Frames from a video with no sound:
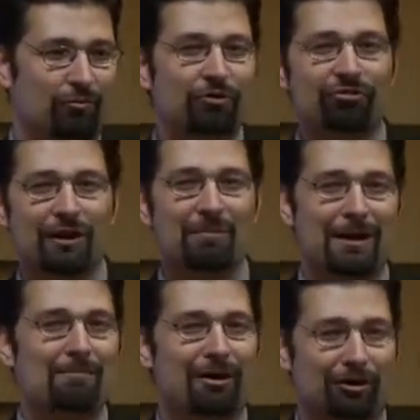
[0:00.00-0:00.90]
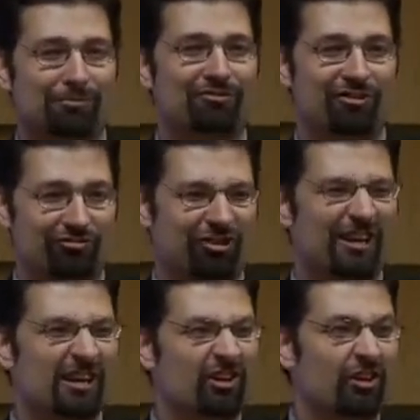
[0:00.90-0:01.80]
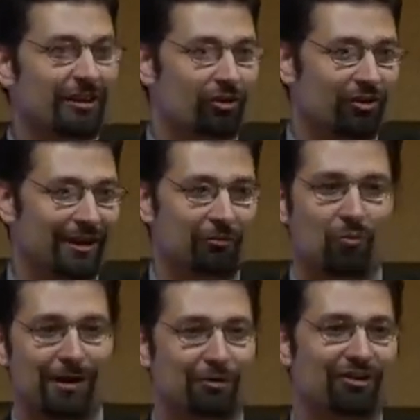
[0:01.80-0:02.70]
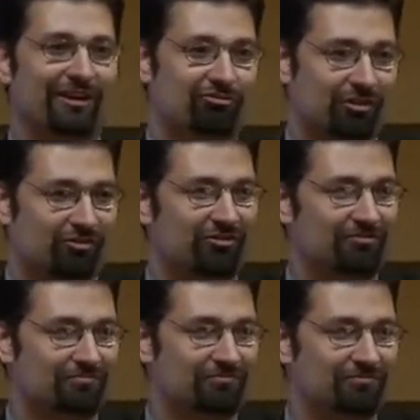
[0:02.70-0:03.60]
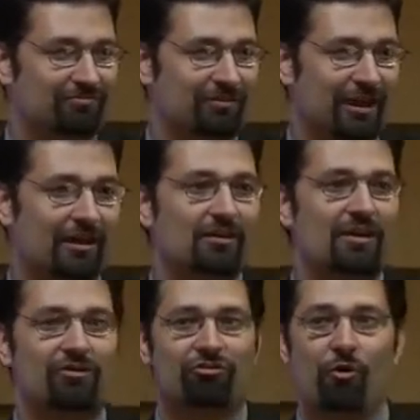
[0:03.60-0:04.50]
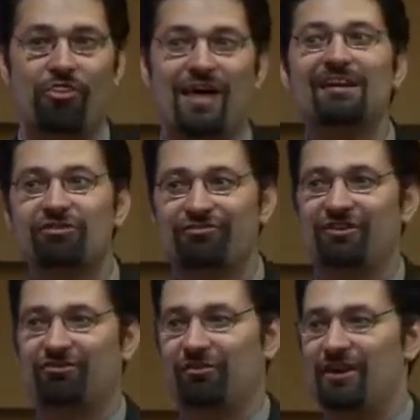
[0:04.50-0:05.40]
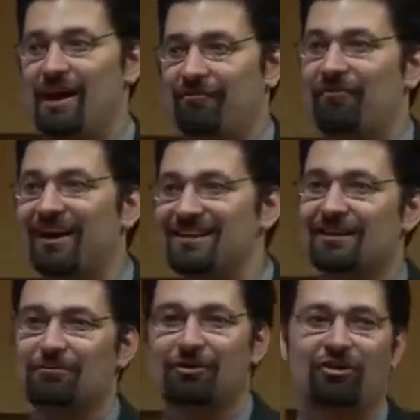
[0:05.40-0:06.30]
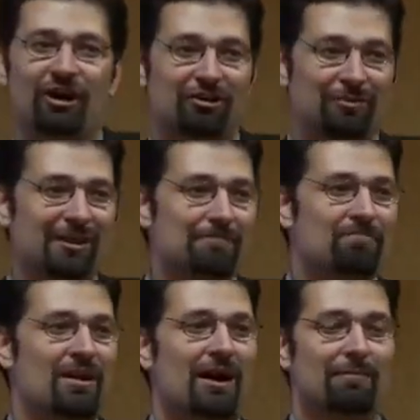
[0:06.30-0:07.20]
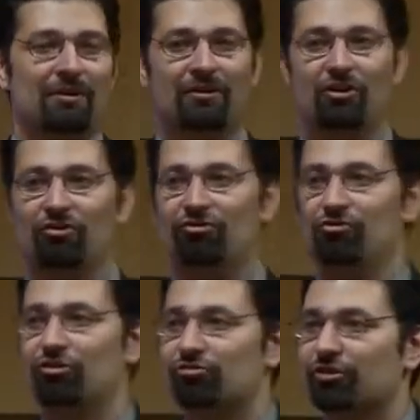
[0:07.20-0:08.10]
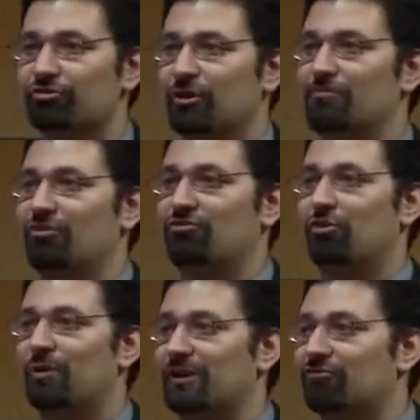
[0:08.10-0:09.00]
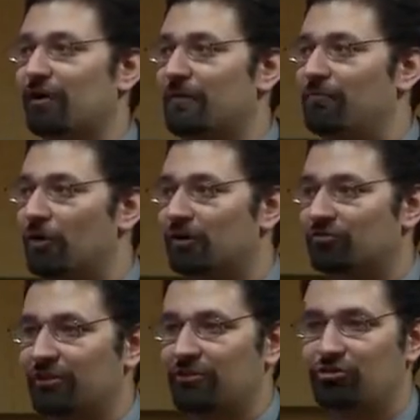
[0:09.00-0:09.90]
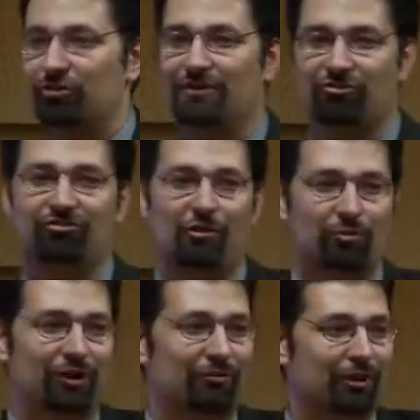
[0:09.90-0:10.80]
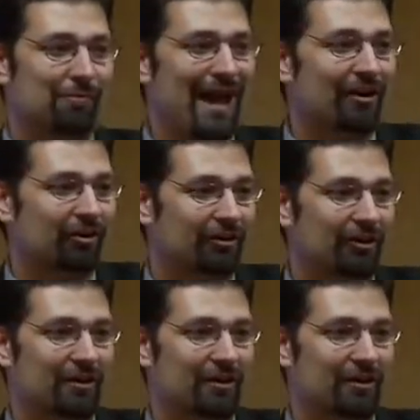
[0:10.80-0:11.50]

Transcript: We're trying to make a medical procedure illegal and way more dangerous. Okay? So that's offensive enough. If I can get them to talk to me, I'm going to use neutral terms and so we can try to focus on the two issues that really, really matter.